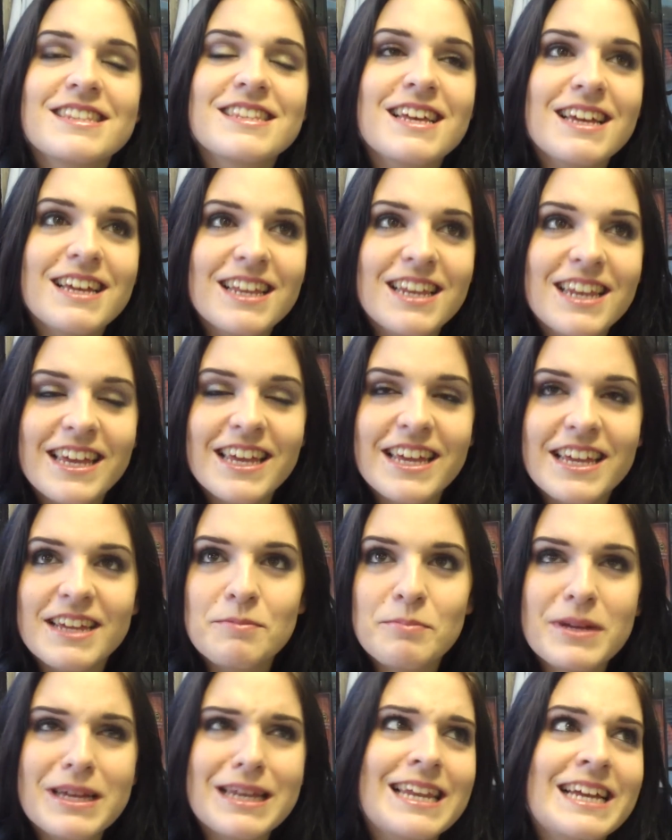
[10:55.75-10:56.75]
Exactly.
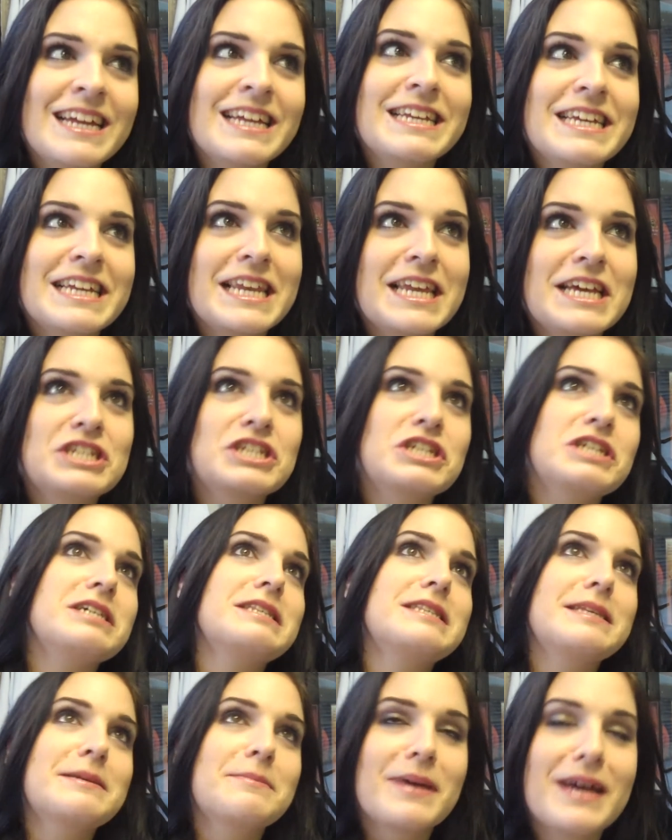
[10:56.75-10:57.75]
Be a lady of leisure.
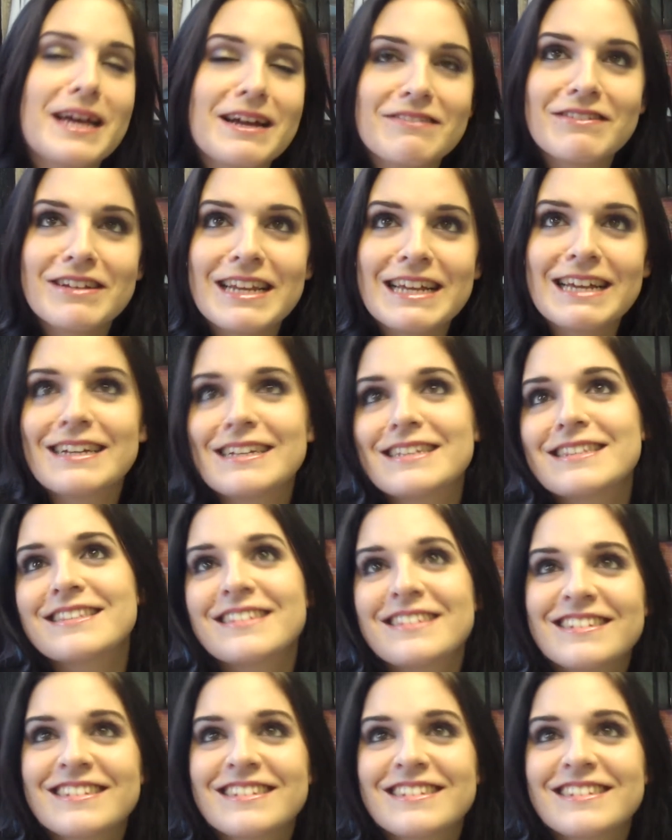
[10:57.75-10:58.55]
Sit back, relax.